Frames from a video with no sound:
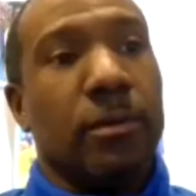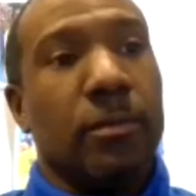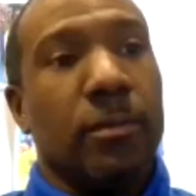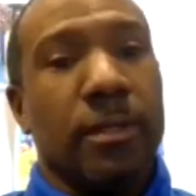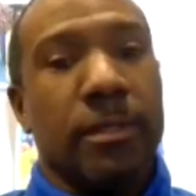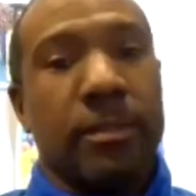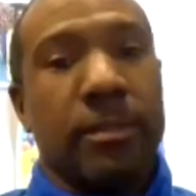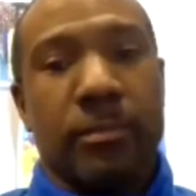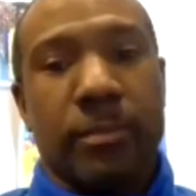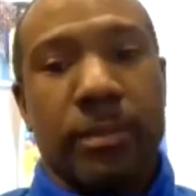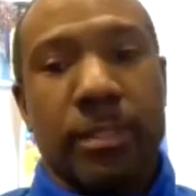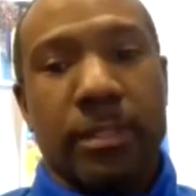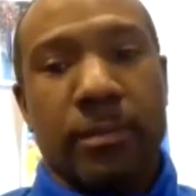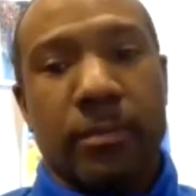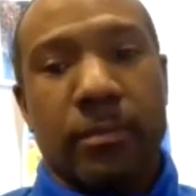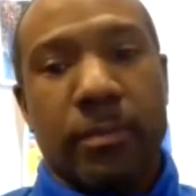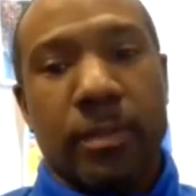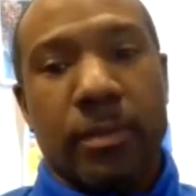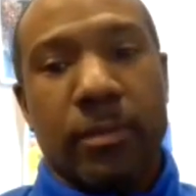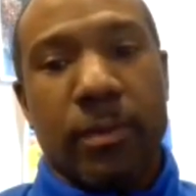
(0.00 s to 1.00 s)
know what? We
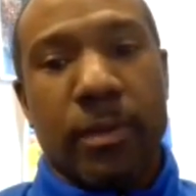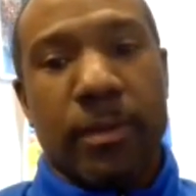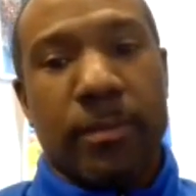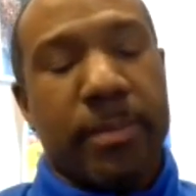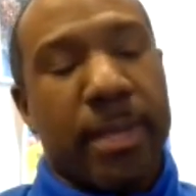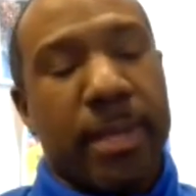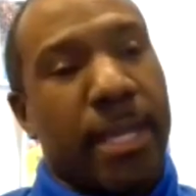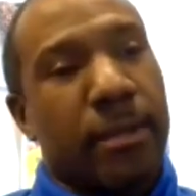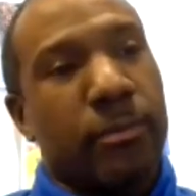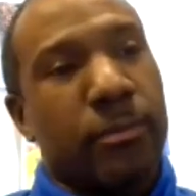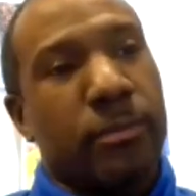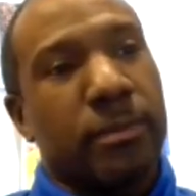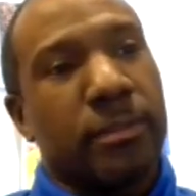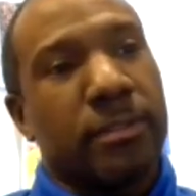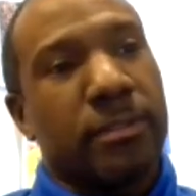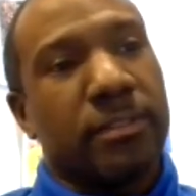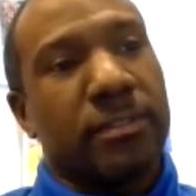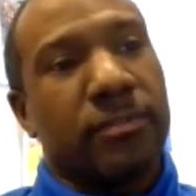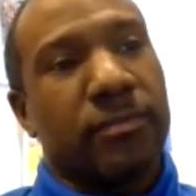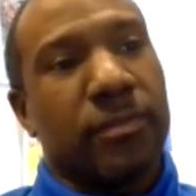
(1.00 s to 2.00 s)
we went
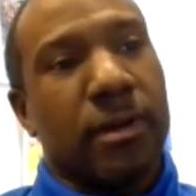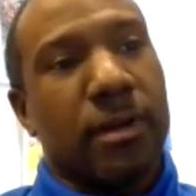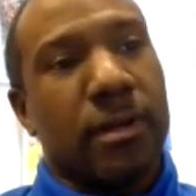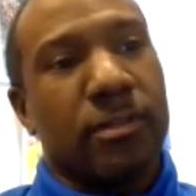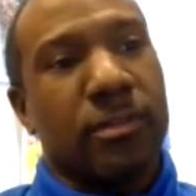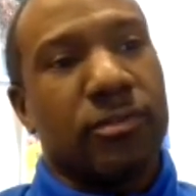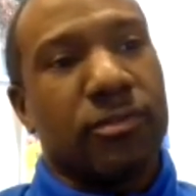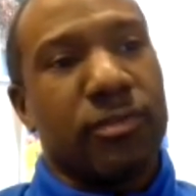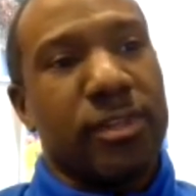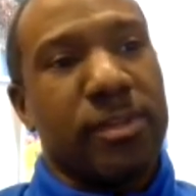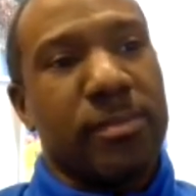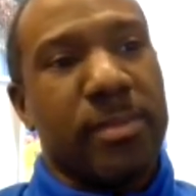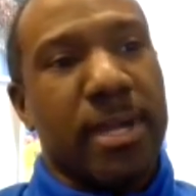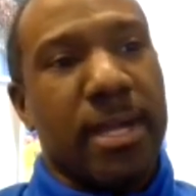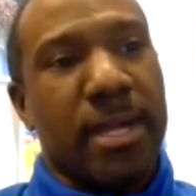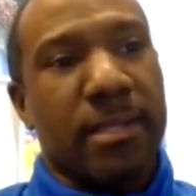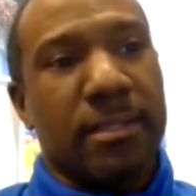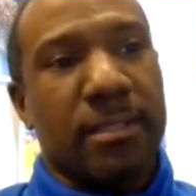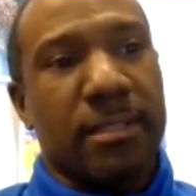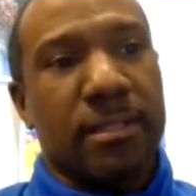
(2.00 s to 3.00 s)
backwards as far as
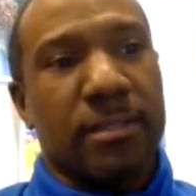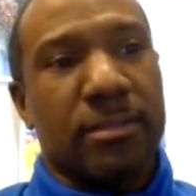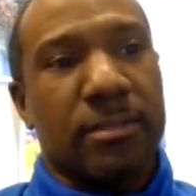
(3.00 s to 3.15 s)
rebounding.